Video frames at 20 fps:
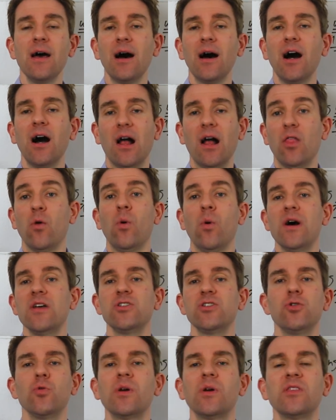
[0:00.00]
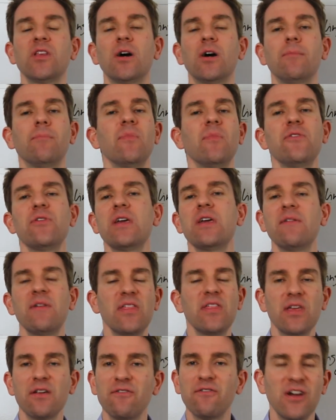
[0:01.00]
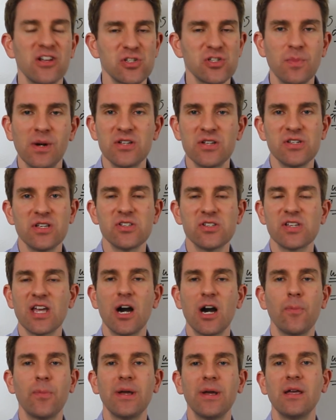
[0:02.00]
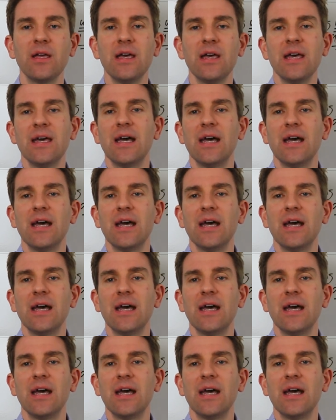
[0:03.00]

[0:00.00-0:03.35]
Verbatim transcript: Uh, Otherwise, you end up, if you give anything flexibility in scalping,